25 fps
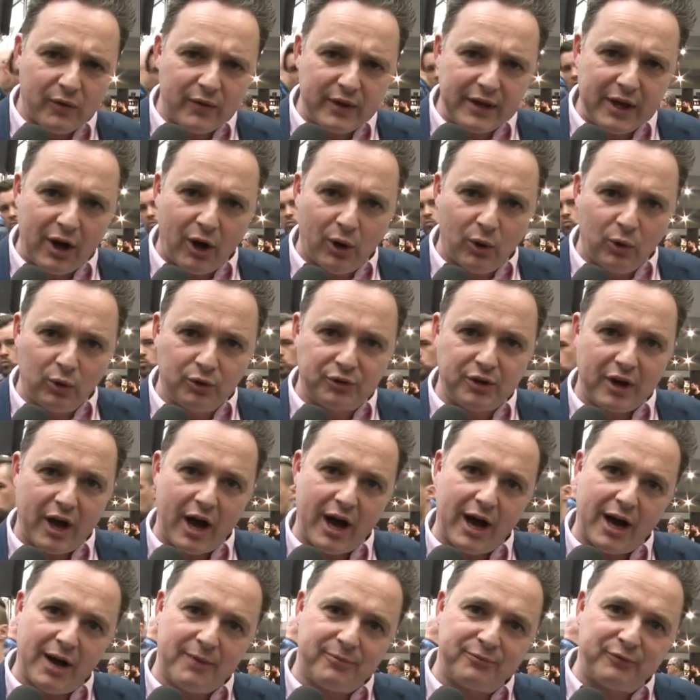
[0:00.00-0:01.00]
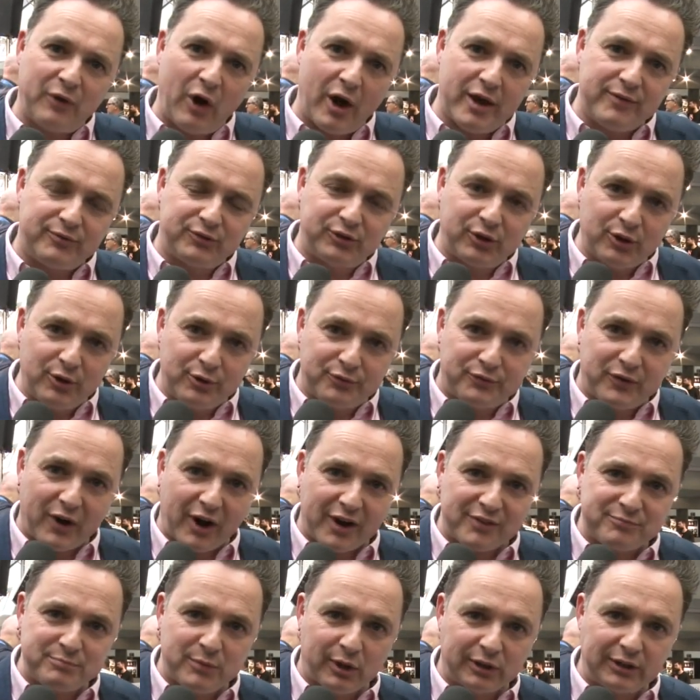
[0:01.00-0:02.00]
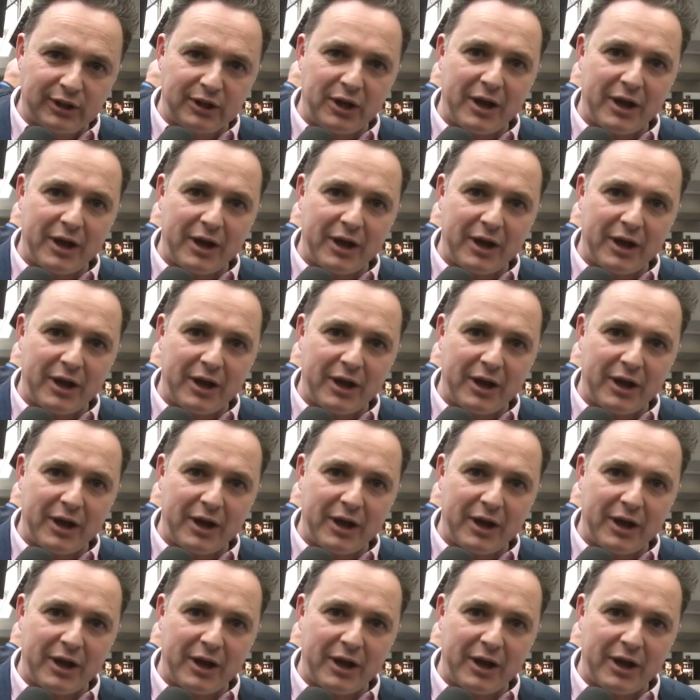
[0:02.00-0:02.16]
the old 525 model,